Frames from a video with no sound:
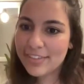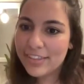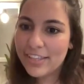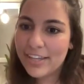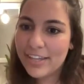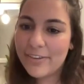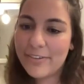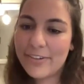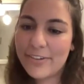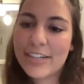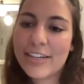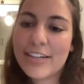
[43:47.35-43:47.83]

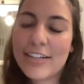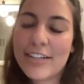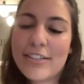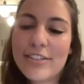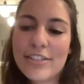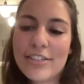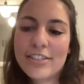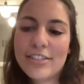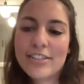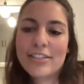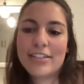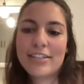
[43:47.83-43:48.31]
There we go,
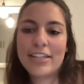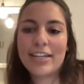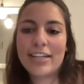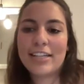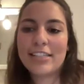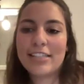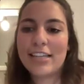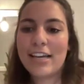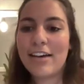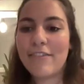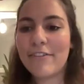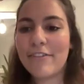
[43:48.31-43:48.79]
just so you
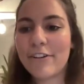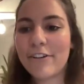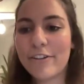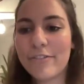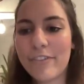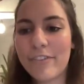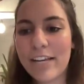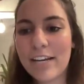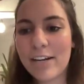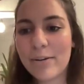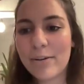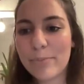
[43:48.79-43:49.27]
guys have it
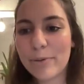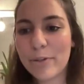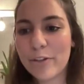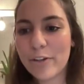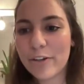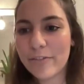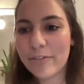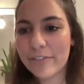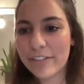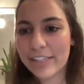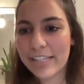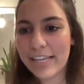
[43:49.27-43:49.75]
available
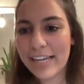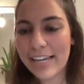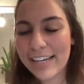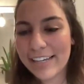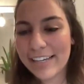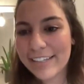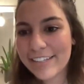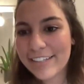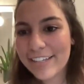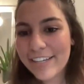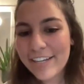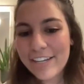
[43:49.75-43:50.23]
over
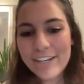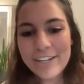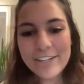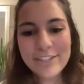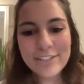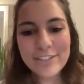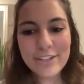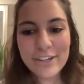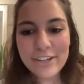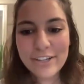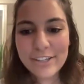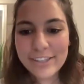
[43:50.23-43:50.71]
there.
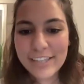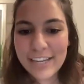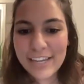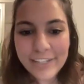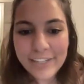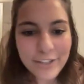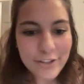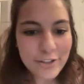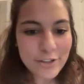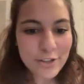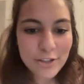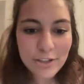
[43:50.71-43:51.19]
So,
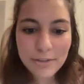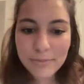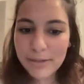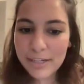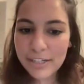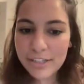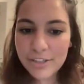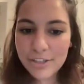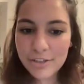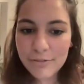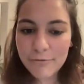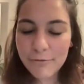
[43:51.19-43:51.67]
thank you so
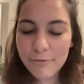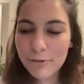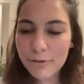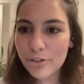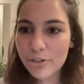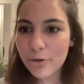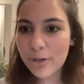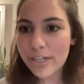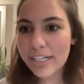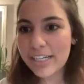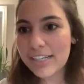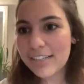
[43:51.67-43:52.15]
much for
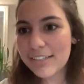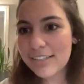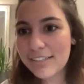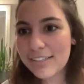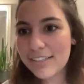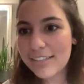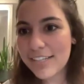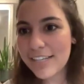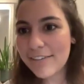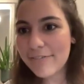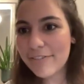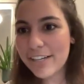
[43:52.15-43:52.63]
joining us
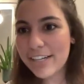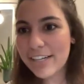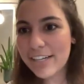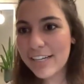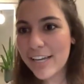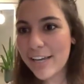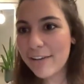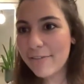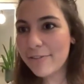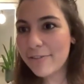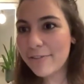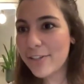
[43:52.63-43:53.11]
this evening.
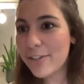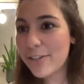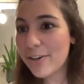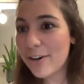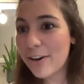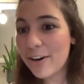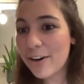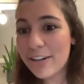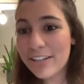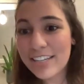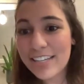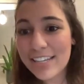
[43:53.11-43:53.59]
If you
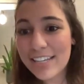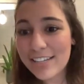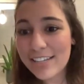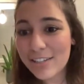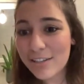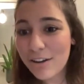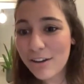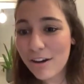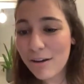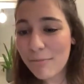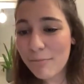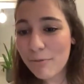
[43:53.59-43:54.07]
are keen
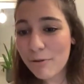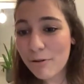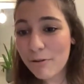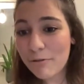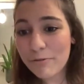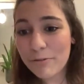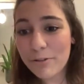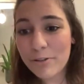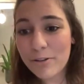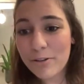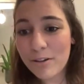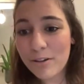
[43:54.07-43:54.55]
to hop
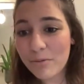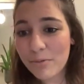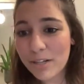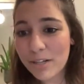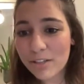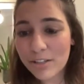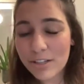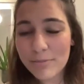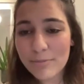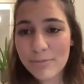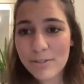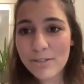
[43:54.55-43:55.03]
off, you are
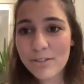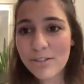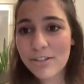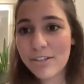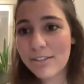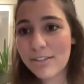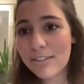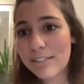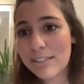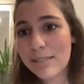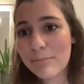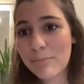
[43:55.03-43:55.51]
welcome to
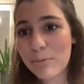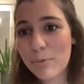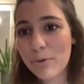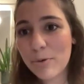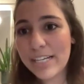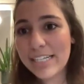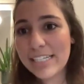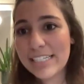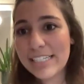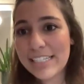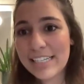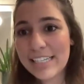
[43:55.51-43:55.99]
at this
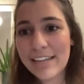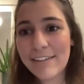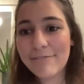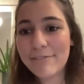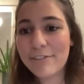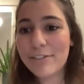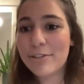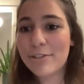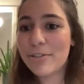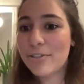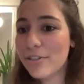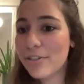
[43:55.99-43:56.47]
point.
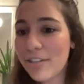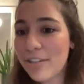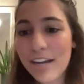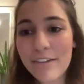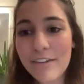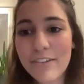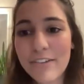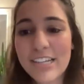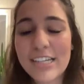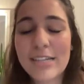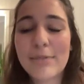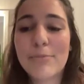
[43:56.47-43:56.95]
If you do
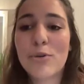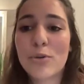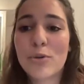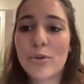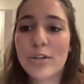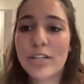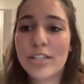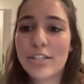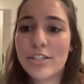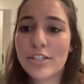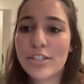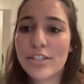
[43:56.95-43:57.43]
have any more
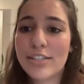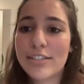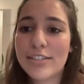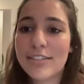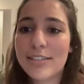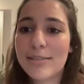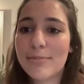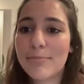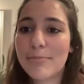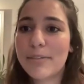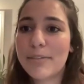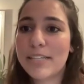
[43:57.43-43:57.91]

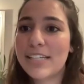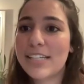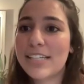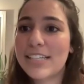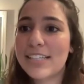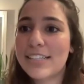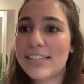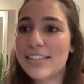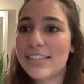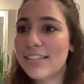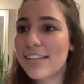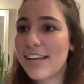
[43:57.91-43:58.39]
questions,
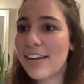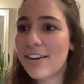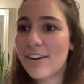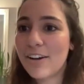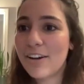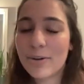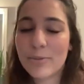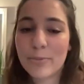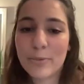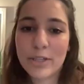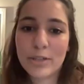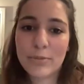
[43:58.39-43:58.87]
please stay on.